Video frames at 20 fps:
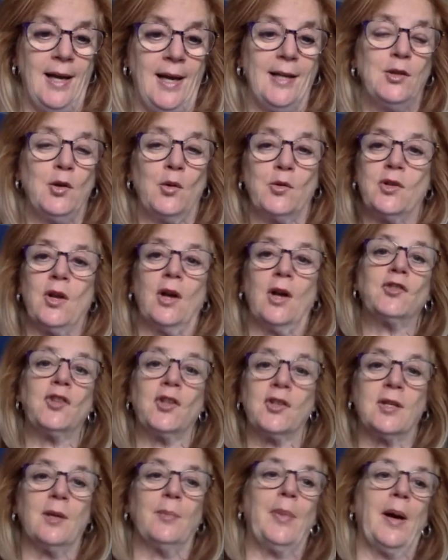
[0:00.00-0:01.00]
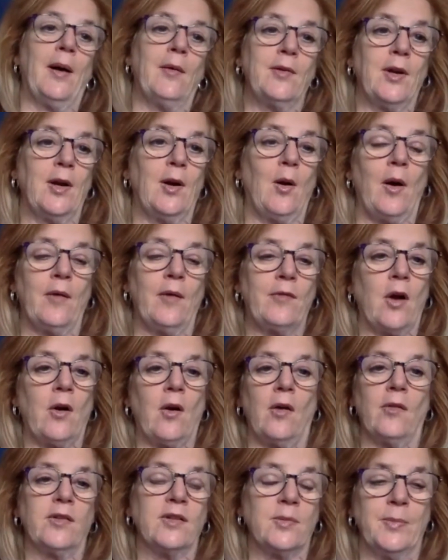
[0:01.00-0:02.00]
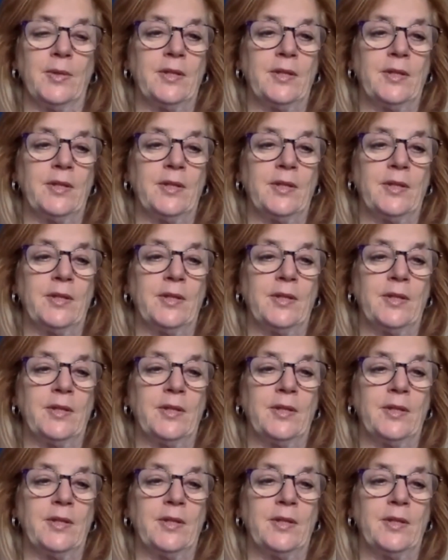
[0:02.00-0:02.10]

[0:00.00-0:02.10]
So it's not just about, I've got all this